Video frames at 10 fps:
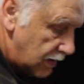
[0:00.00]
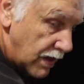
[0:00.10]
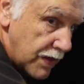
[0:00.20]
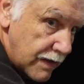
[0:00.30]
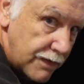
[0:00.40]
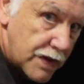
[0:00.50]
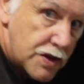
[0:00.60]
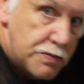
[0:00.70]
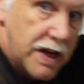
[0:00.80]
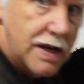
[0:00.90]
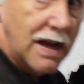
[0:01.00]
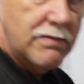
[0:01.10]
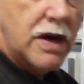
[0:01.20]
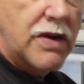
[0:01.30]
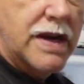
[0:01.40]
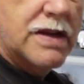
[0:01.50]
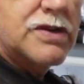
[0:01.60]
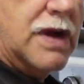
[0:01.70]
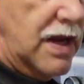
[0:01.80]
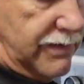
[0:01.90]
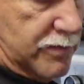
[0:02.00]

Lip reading: I think for the speed I'm going as well, I've